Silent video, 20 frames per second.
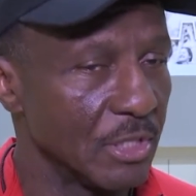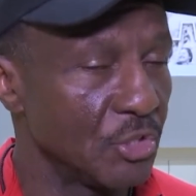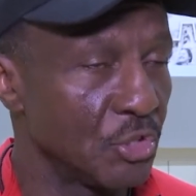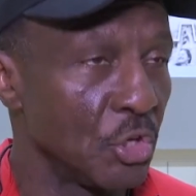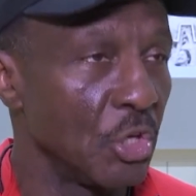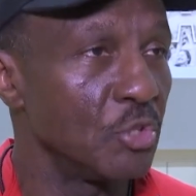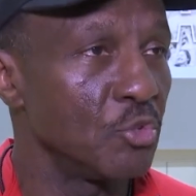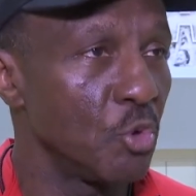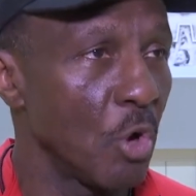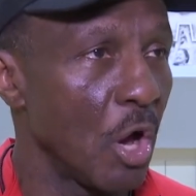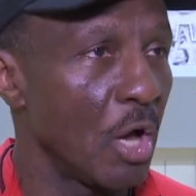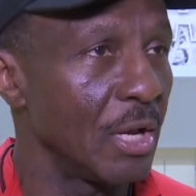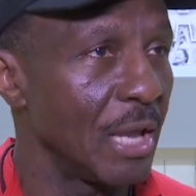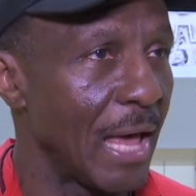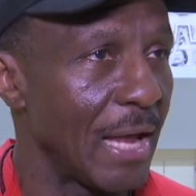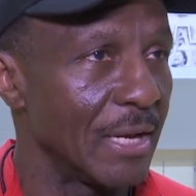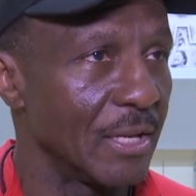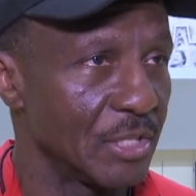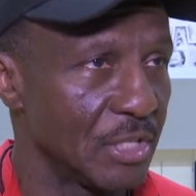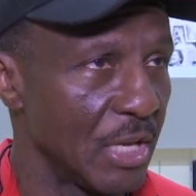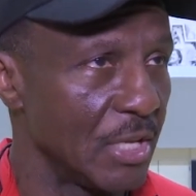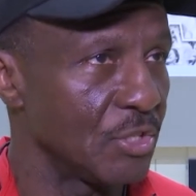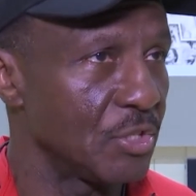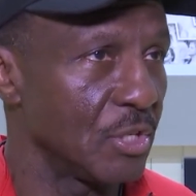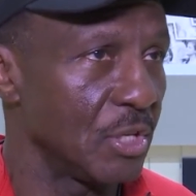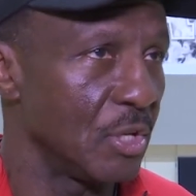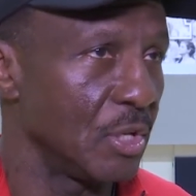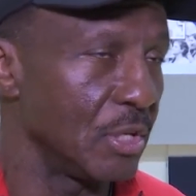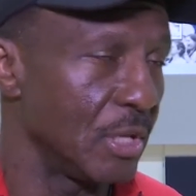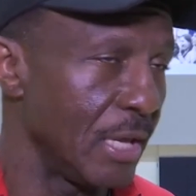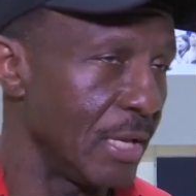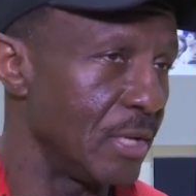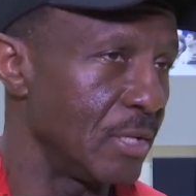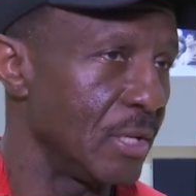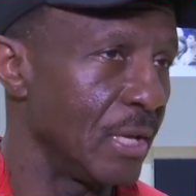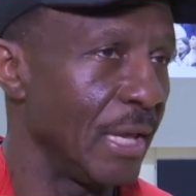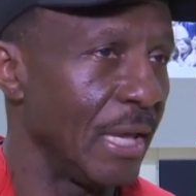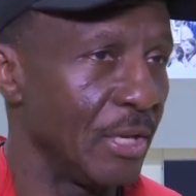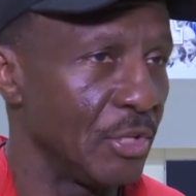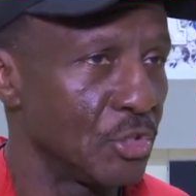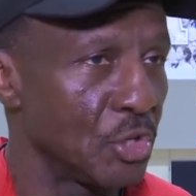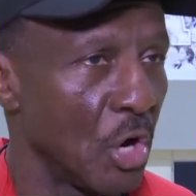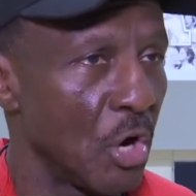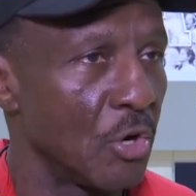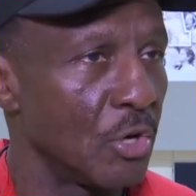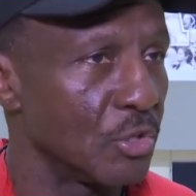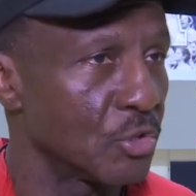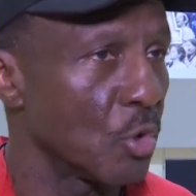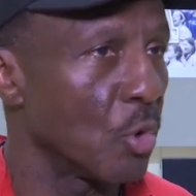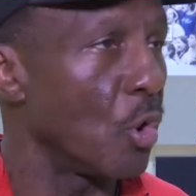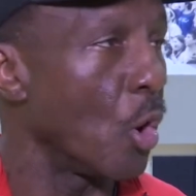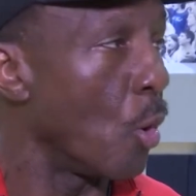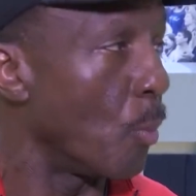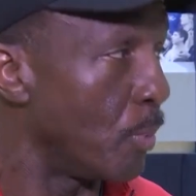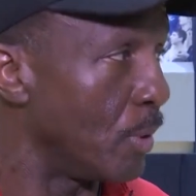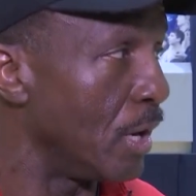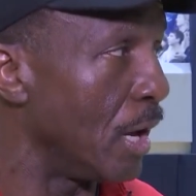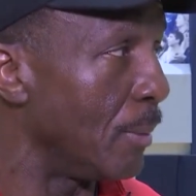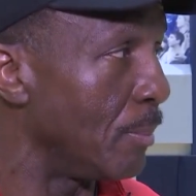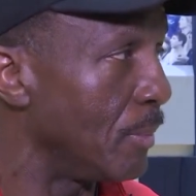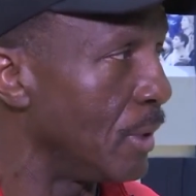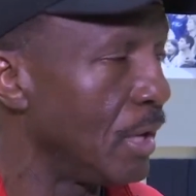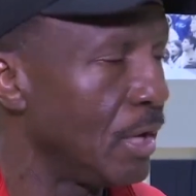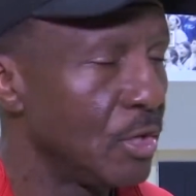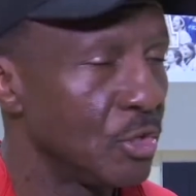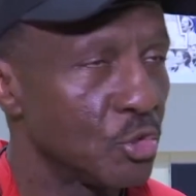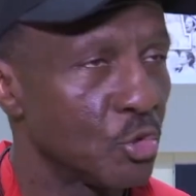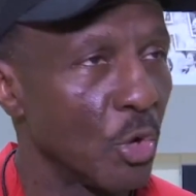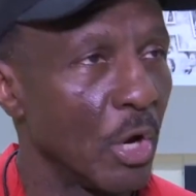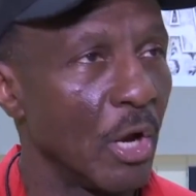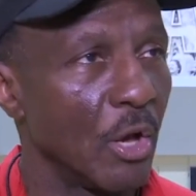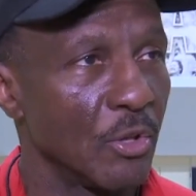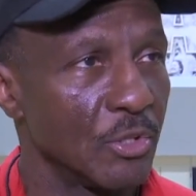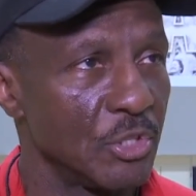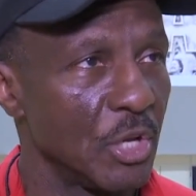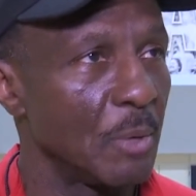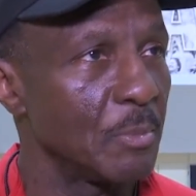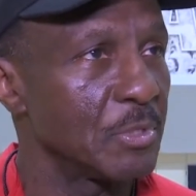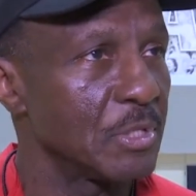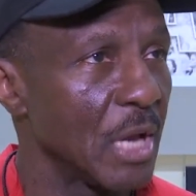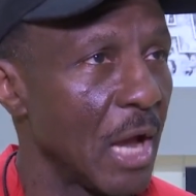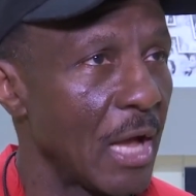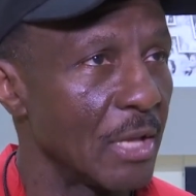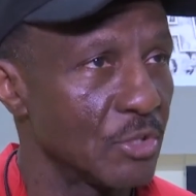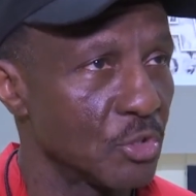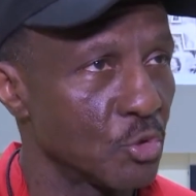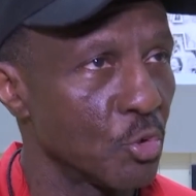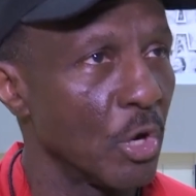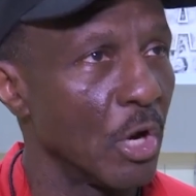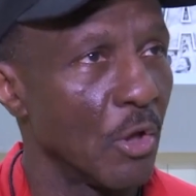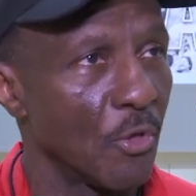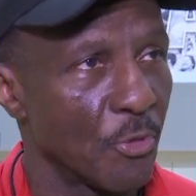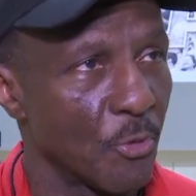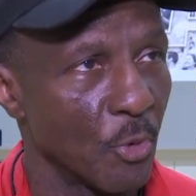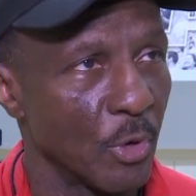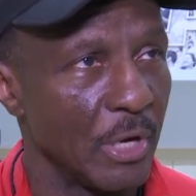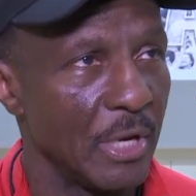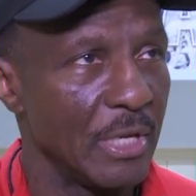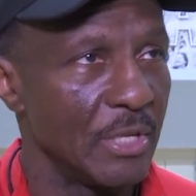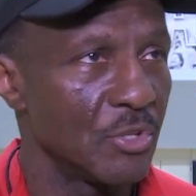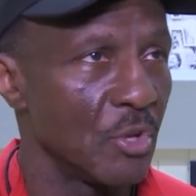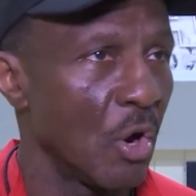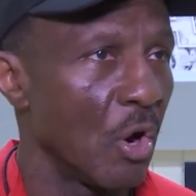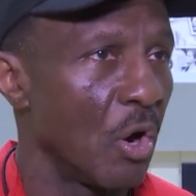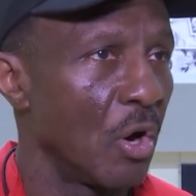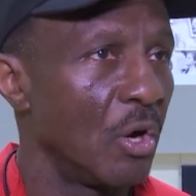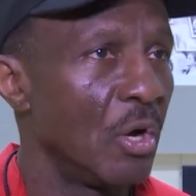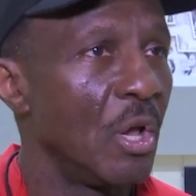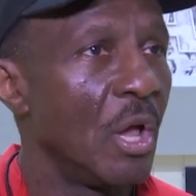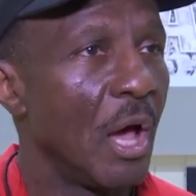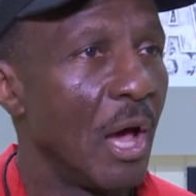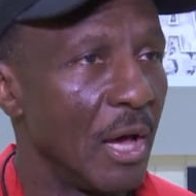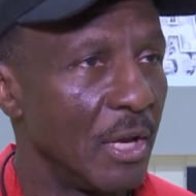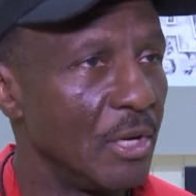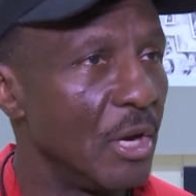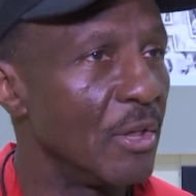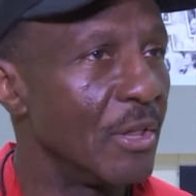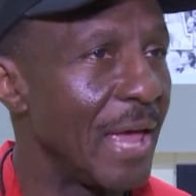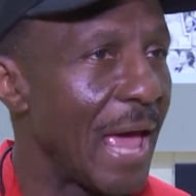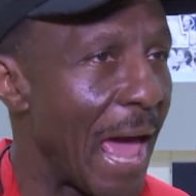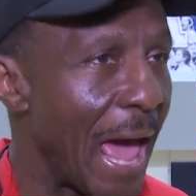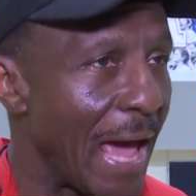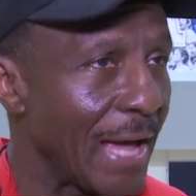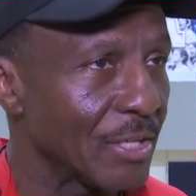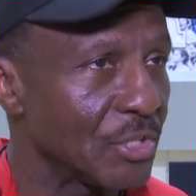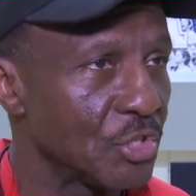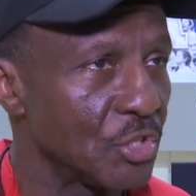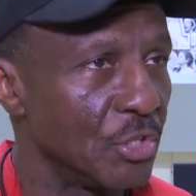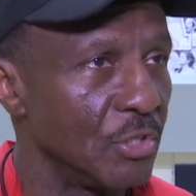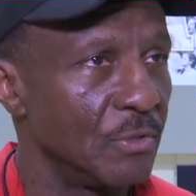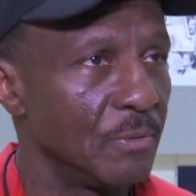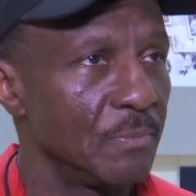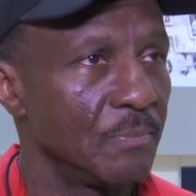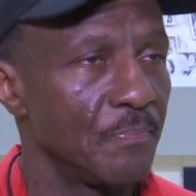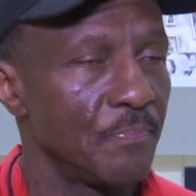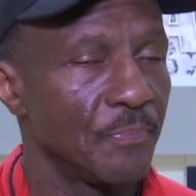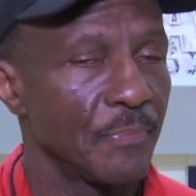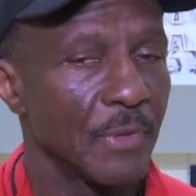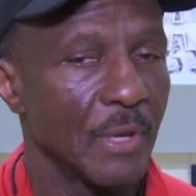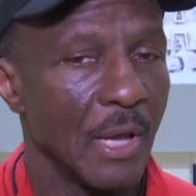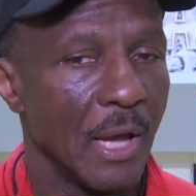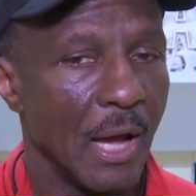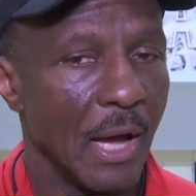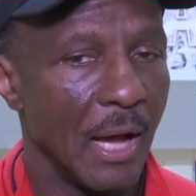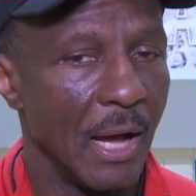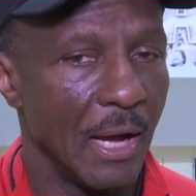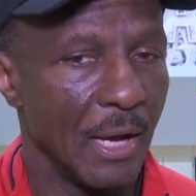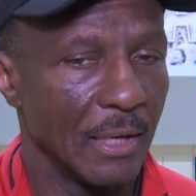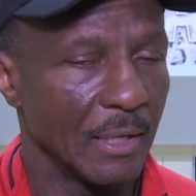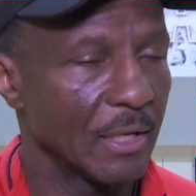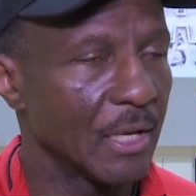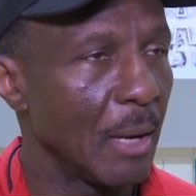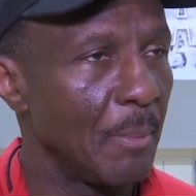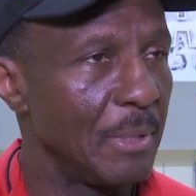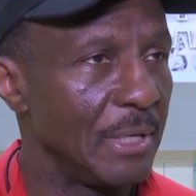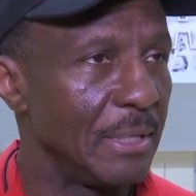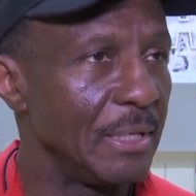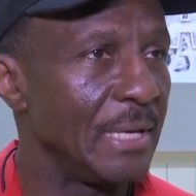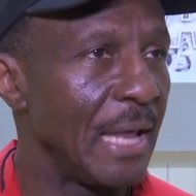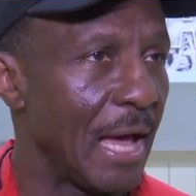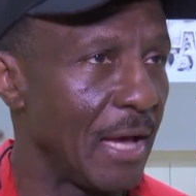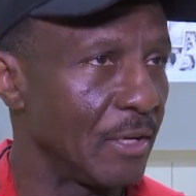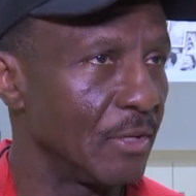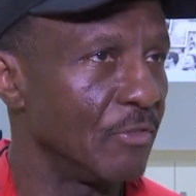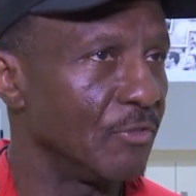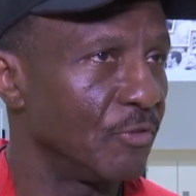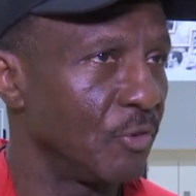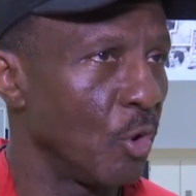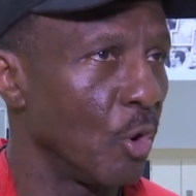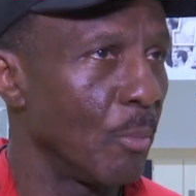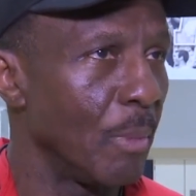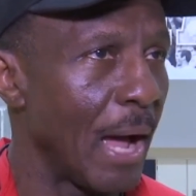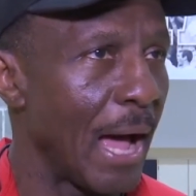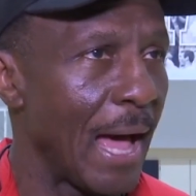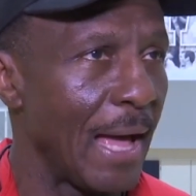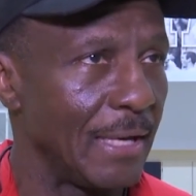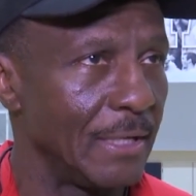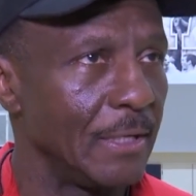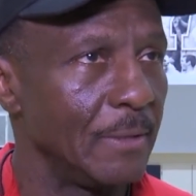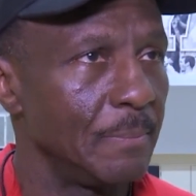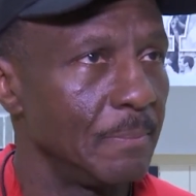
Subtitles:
should draw a lot of attention, and in turn it's going to open up trail jump shots, trail threes, or another action coming down the floor behind